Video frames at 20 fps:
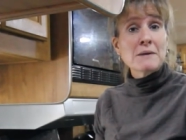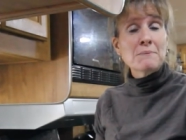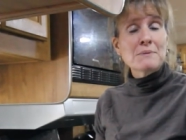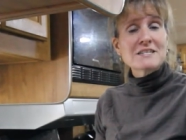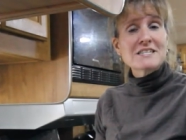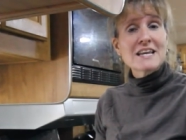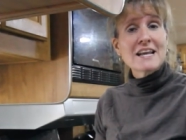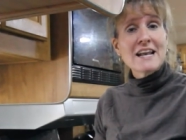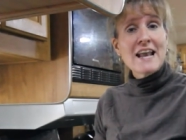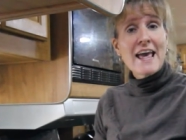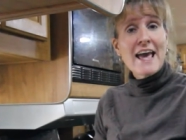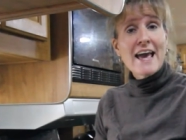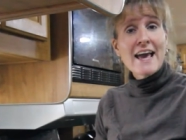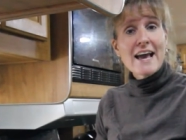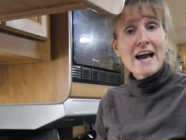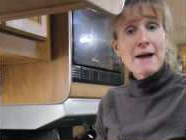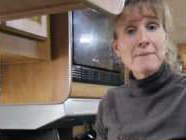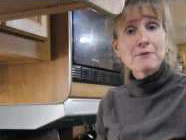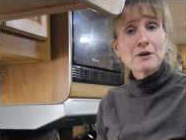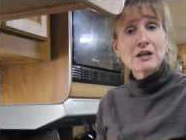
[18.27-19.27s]
but today
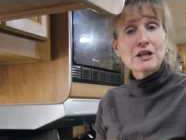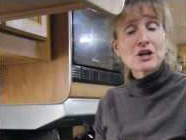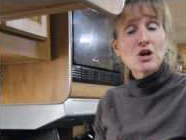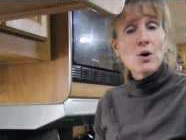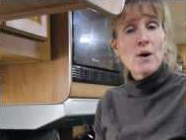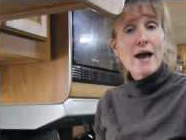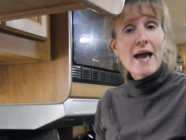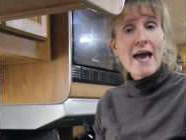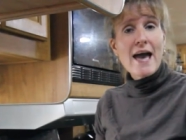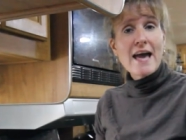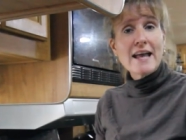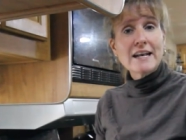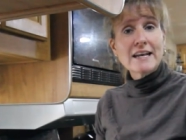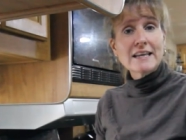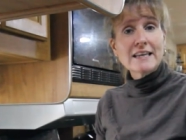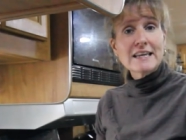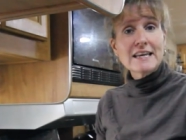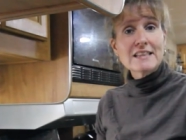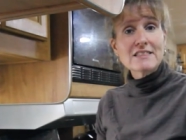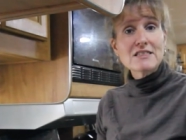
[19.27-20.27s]
I'm going to go ahead
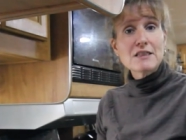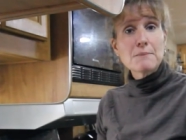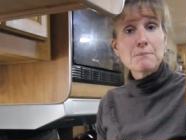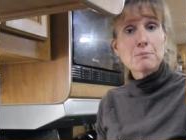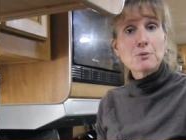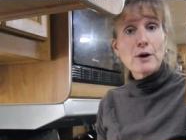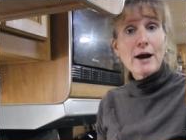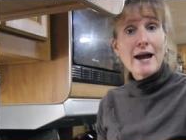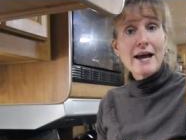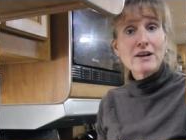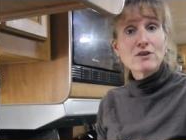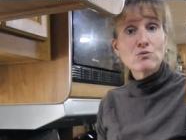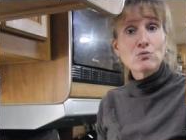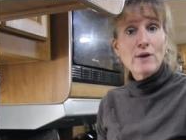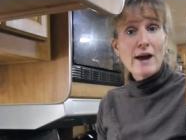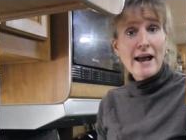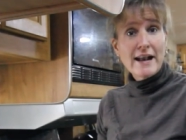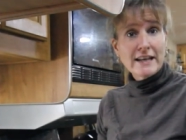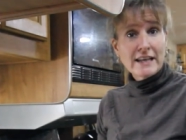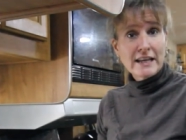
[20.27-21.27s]
and get the bread
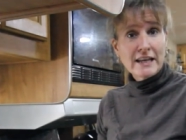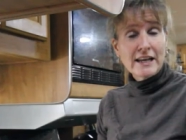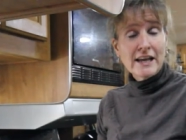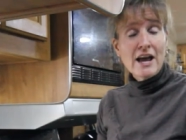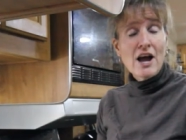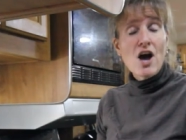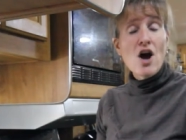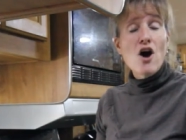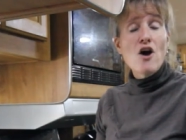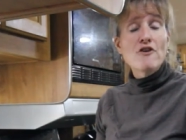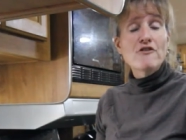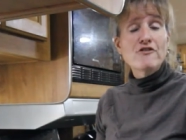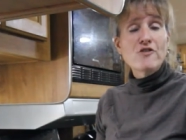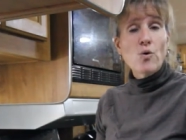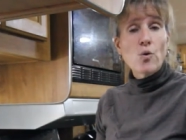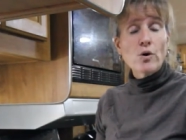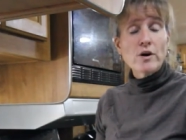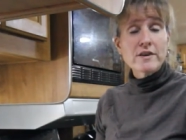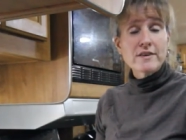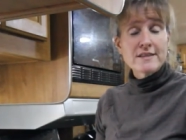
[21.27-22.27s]
ready
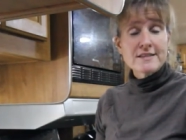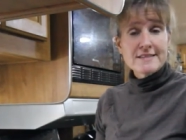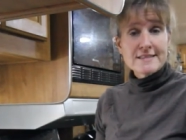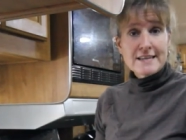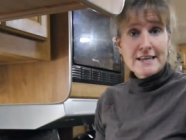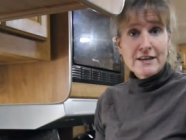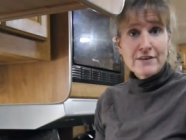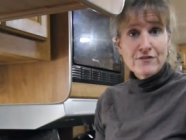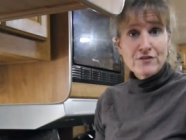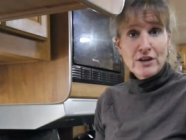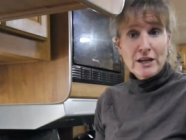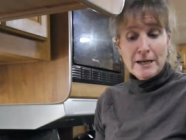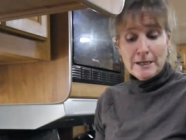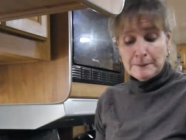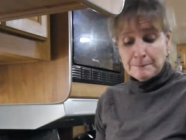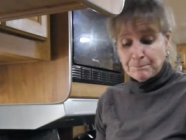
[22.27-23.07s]
for this evening.